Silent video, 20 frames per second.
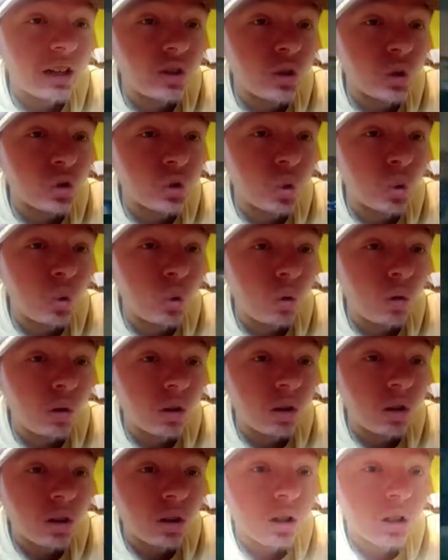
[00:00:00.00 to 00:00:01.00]
A new tool?
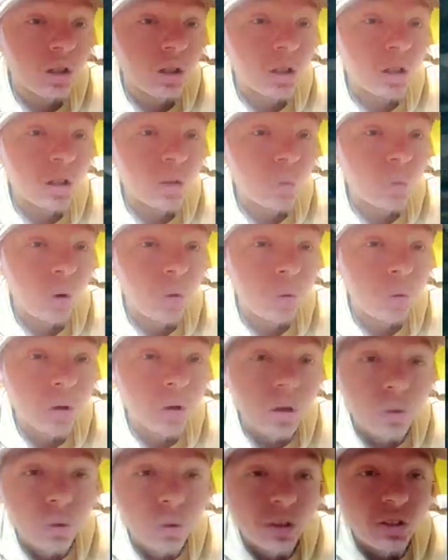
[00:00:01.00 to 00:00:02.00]
What?
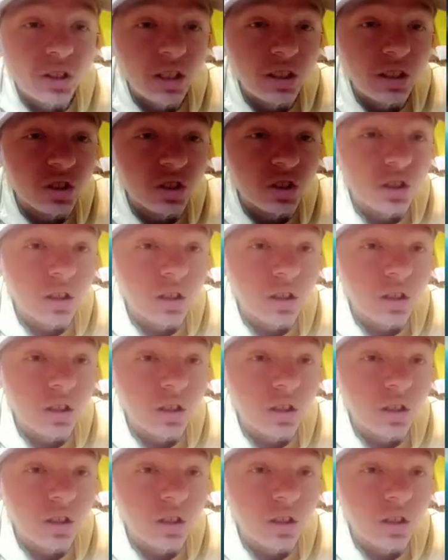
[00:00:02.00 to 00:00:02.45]
What is this?